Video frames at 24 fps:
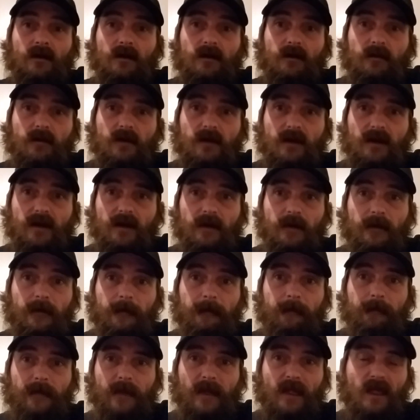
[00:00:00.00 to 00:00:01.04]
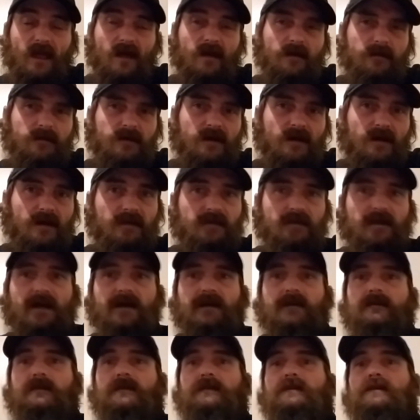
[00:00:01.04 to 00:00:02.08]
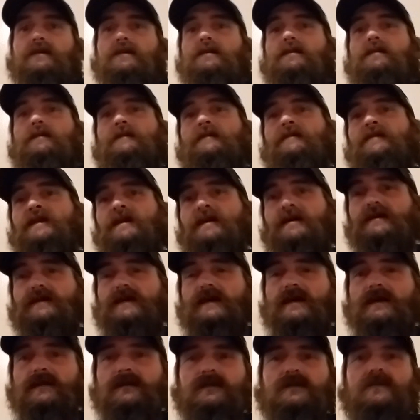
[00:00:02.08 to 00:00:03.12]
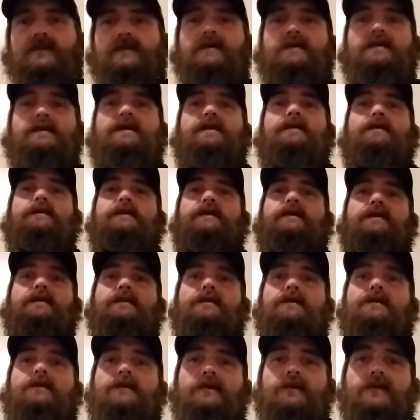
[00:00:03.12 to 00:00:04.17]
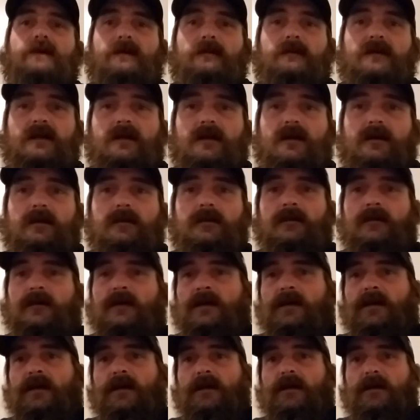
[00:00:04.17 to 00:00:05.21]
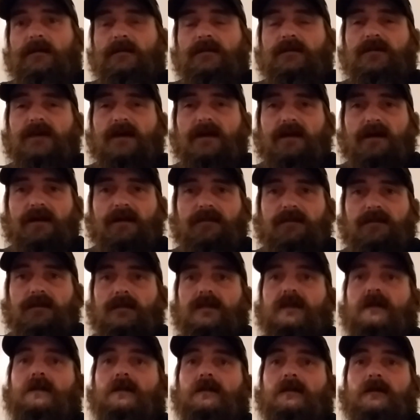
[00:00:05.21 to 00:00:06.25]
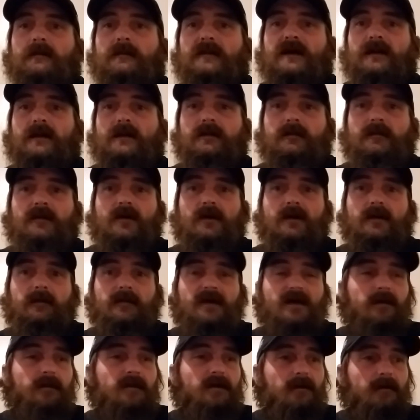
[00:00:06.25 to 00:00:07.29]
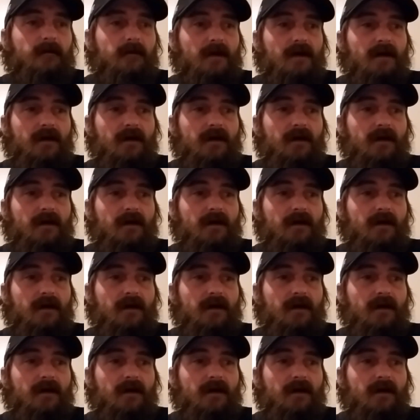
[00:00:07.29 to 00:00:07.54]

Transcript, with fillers: But uh, I hope you guys liked the review. I said, I just wanted to get on here and do a quick video. I'm trying to have something a little better tomorrow, maybe.